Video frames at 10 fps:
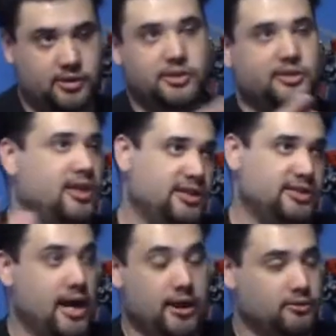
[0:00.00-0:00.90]
and such
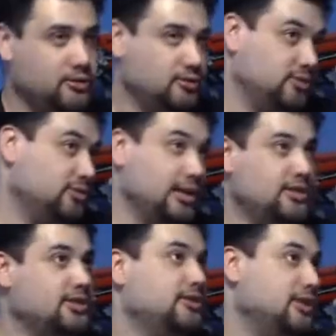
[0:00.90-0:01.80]
characters or
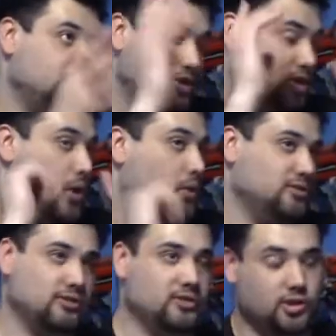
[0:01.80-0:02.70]
such and such
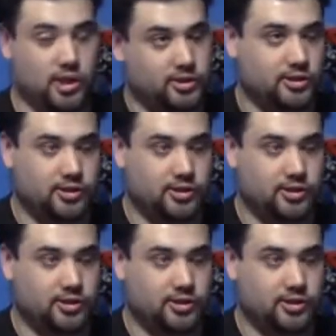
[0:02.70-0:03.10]
shows and such.